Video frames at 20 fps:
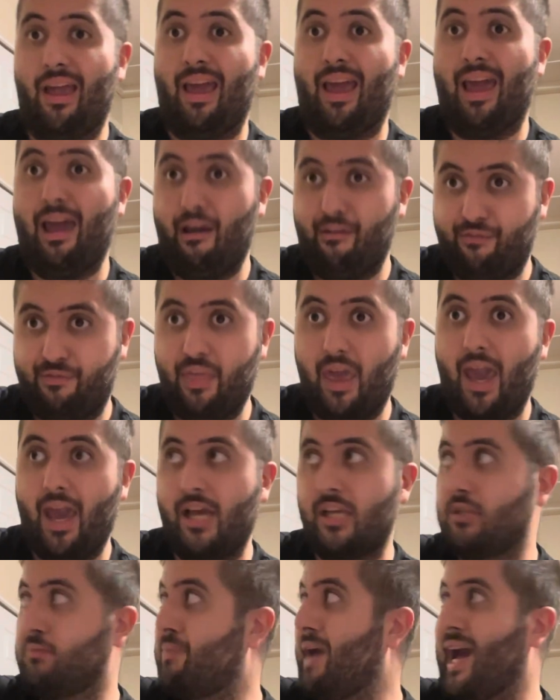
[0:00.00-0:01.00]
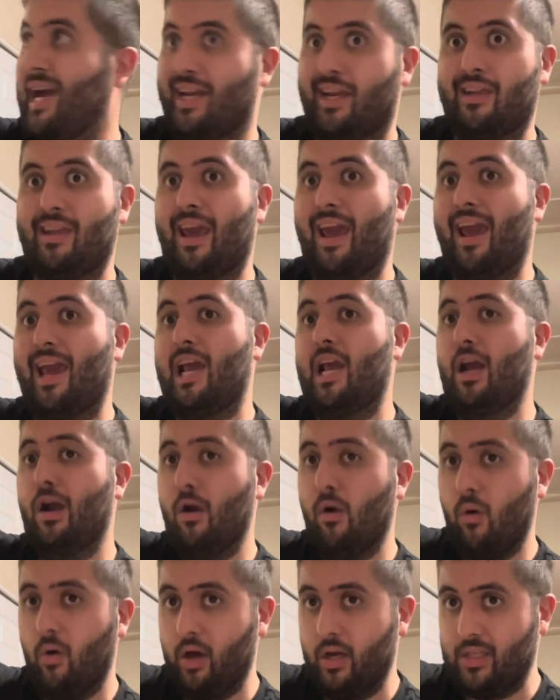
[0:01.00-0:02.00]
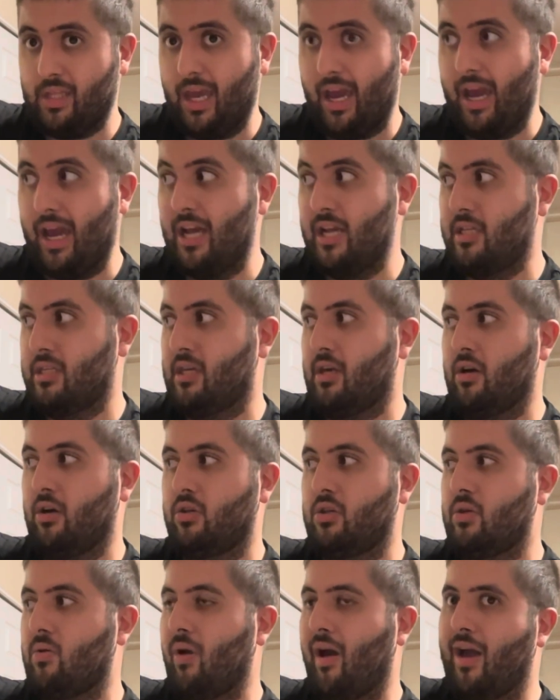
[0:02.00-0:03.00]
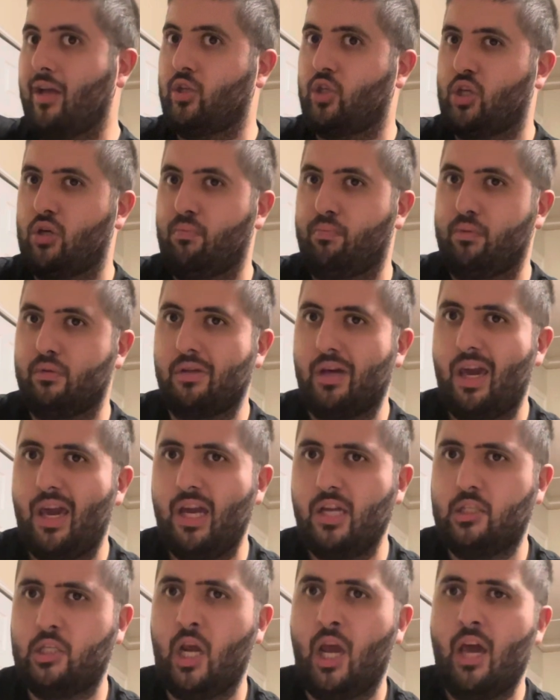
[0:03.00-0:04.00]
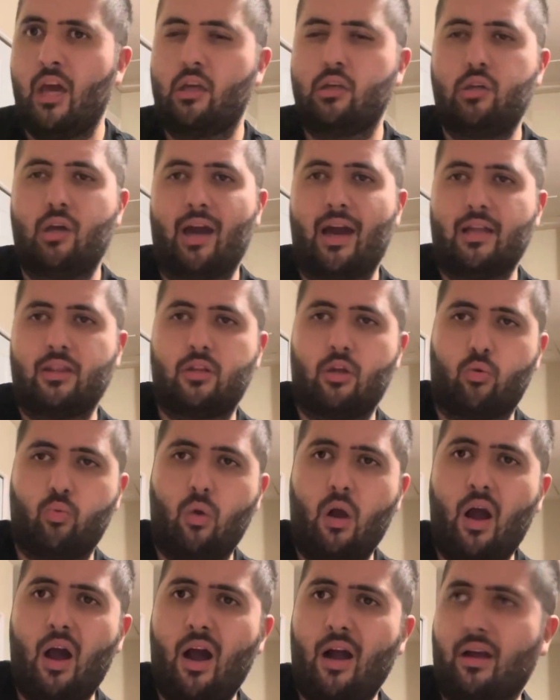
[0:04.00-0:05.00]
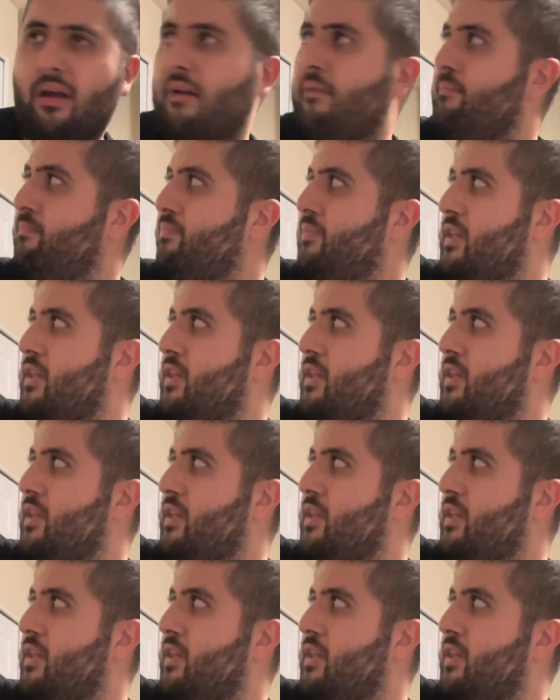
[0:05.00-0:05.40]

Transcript: F days, back in the era days, yo, you had Triple H, you had The Rock,